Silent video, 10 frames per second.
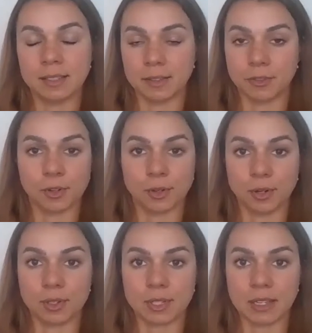
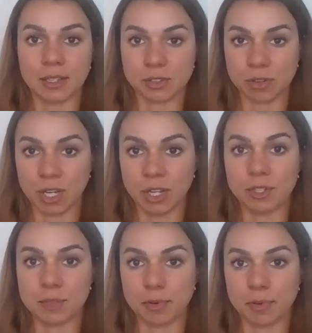difficult and
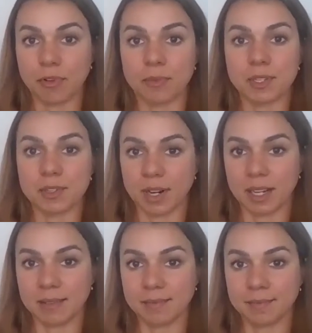strenuous performance
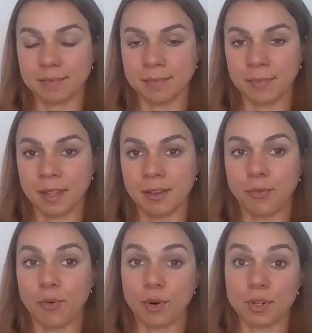training
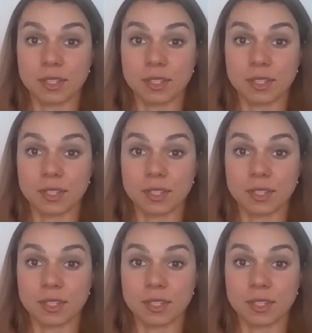for